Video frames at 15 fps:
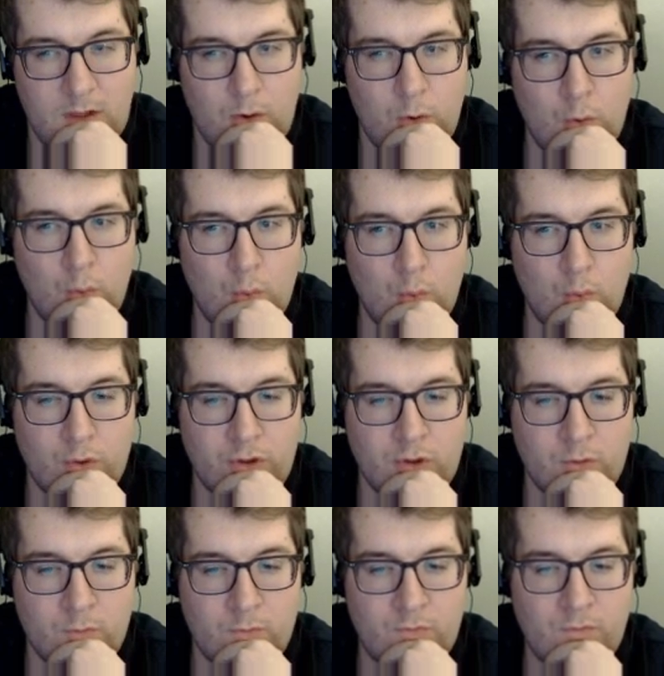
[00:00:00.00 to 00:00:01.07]
Ooh,
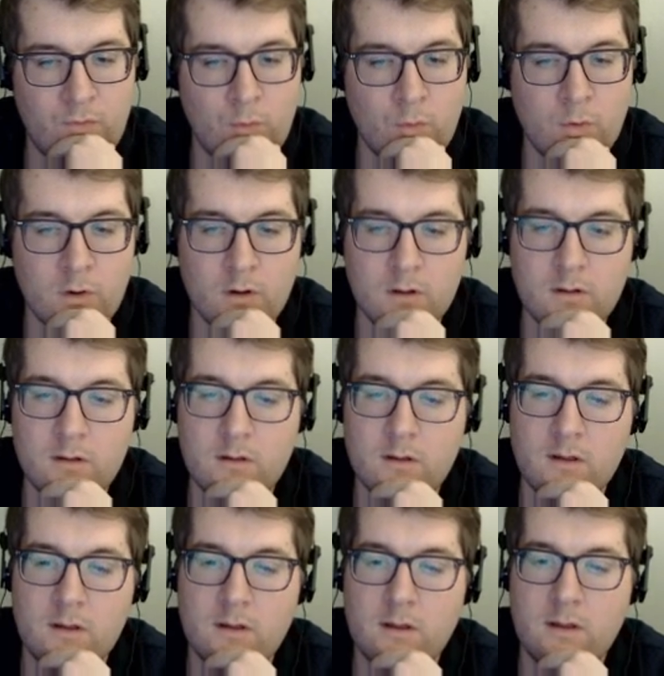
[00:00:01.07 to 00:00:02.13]
you fool.
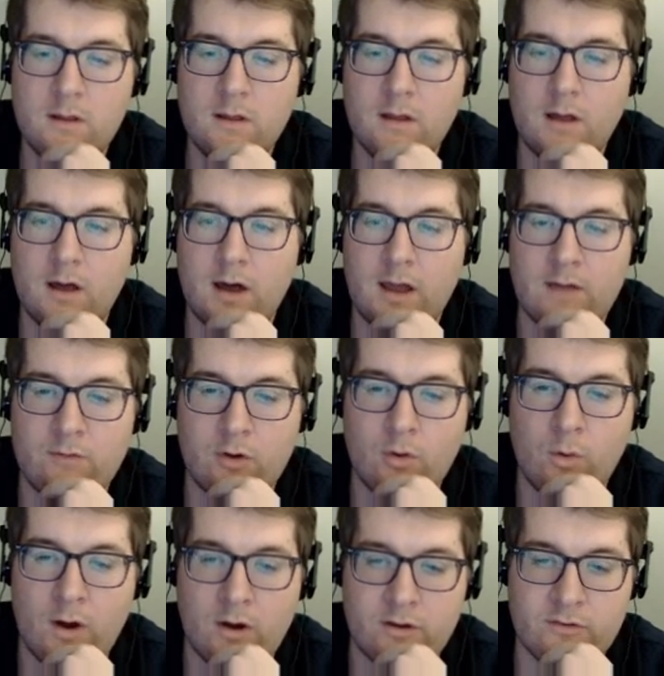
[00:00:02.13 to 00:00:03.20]
I have
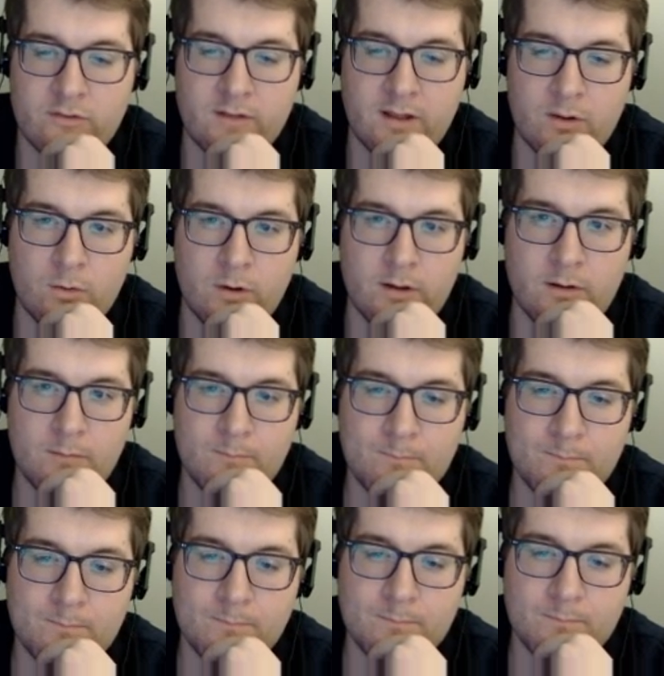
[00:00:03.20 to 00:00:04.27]
acquired a snake oil.
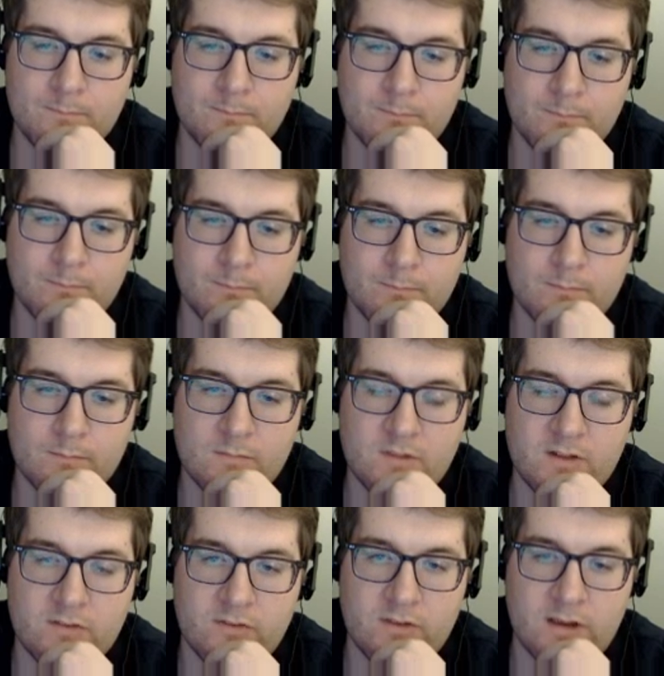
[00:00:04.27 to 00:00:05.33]

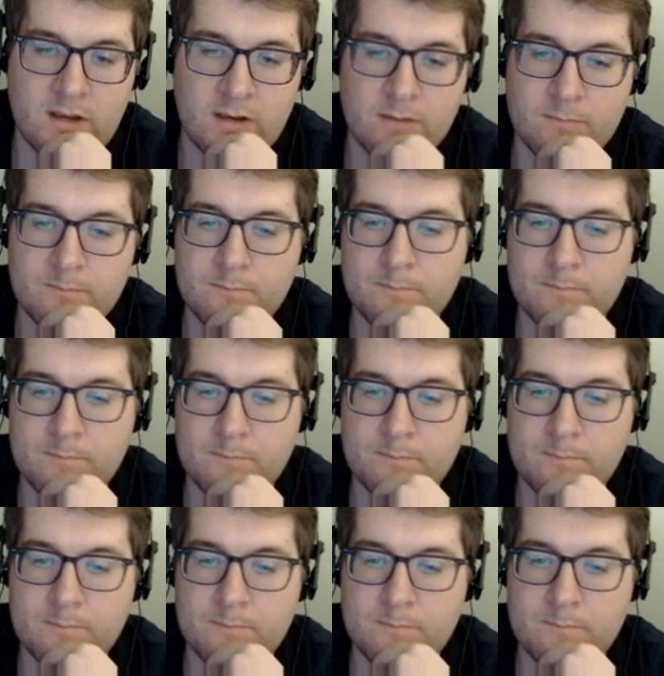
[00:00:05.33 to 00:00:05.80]
Concede.